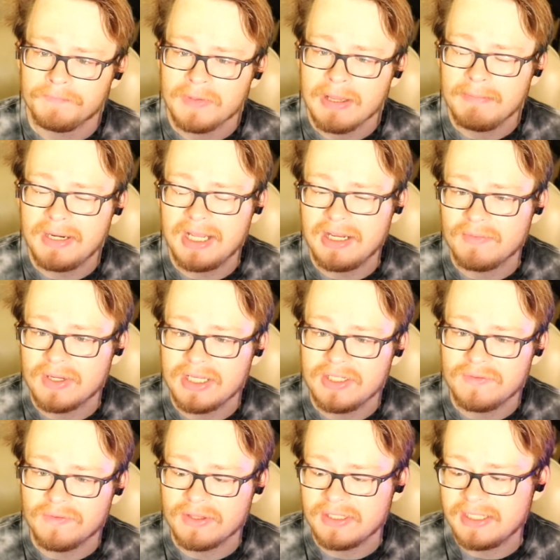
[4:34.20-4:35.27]
But anyways,
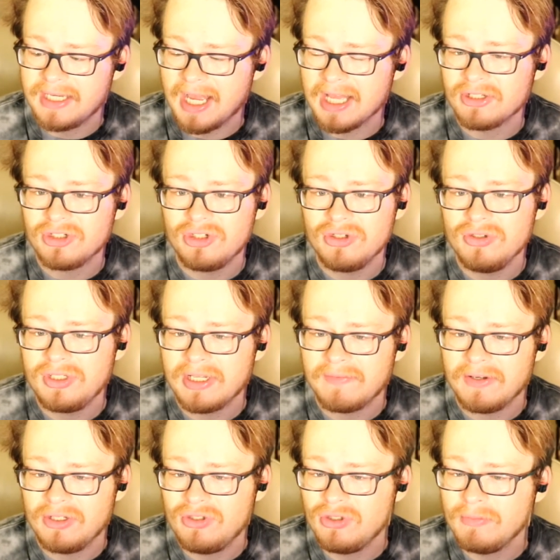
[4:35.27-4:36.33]
for the stats,
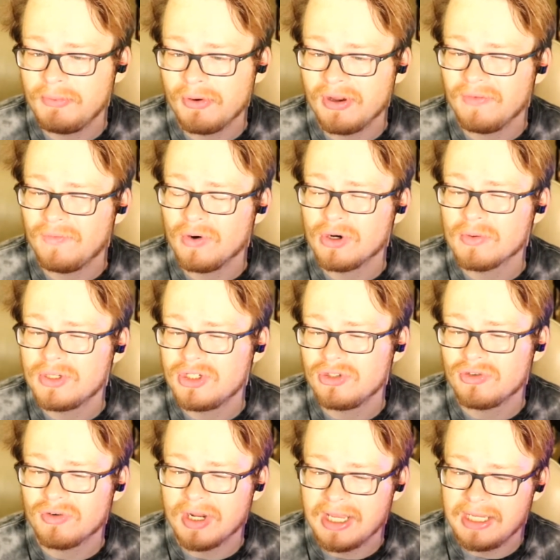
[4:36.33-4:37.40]
272.4, which is
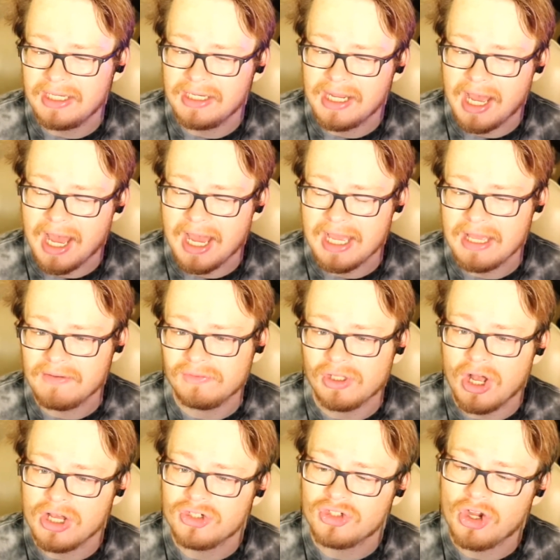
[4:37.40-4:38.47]
great. I have
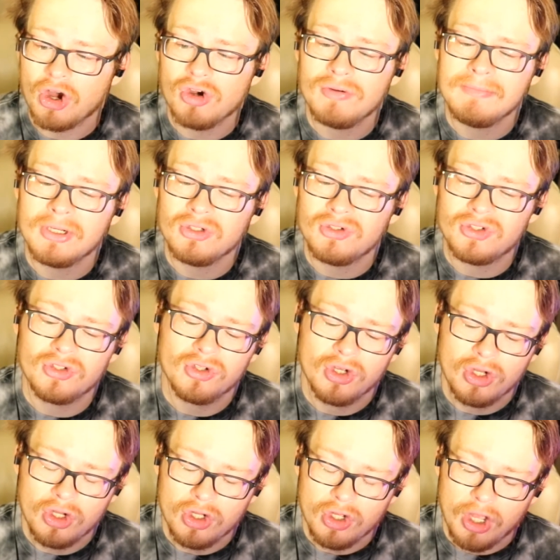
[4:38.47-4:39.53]
lost almost,
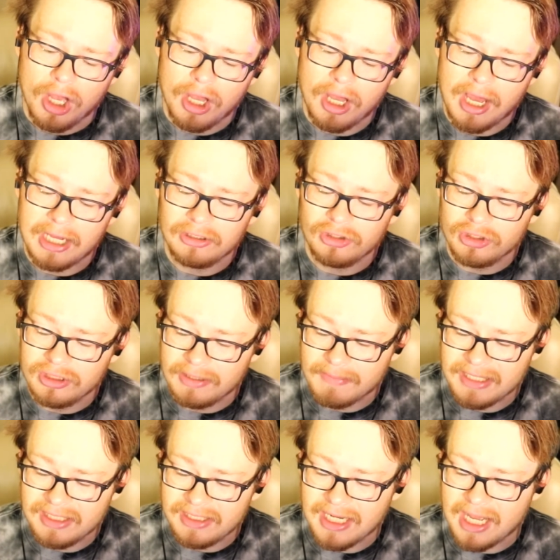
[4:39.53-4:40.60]
I looked at my
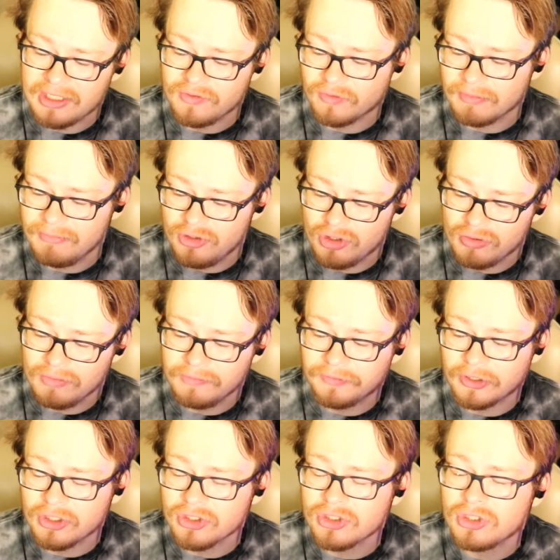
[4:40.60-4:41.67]
stats from June
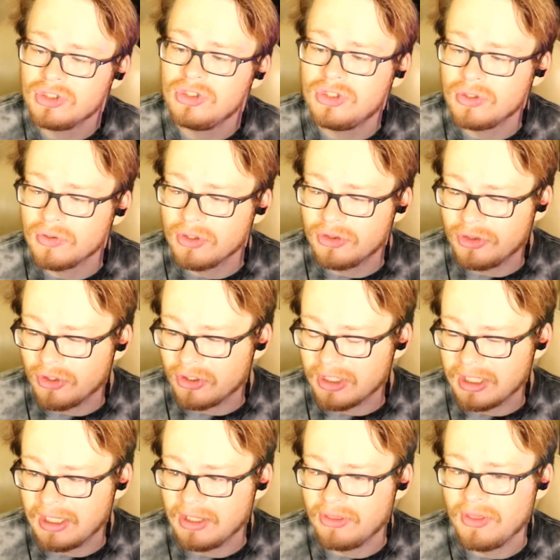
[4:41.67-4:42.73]
1st to the
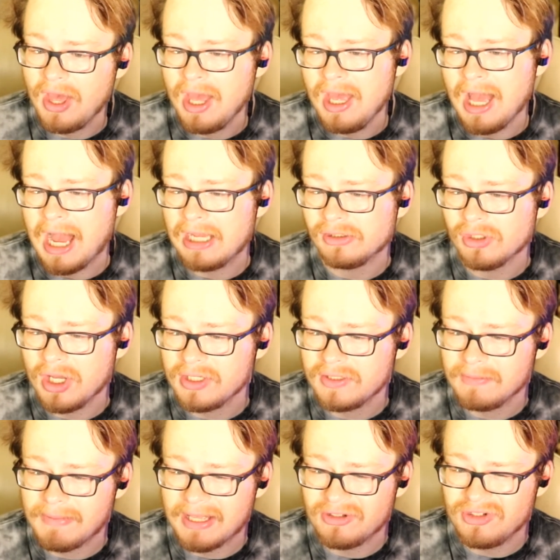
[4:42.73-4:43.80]
30th. I lost
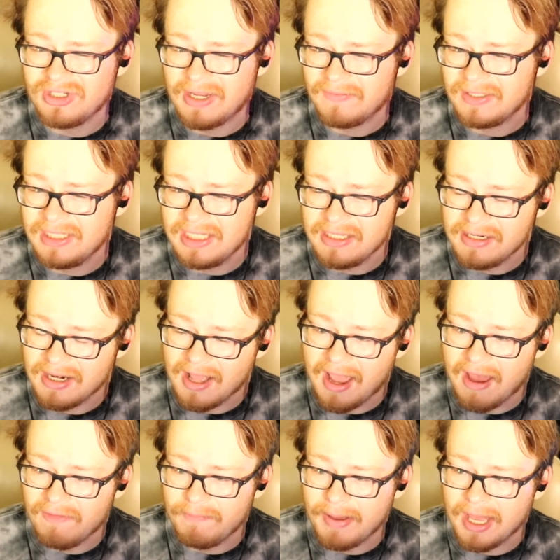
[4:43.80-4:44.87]
about 17 and a
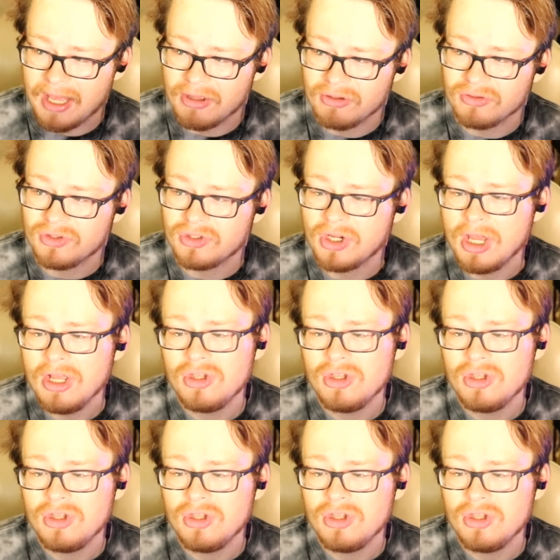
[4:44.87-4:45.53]
half pounds.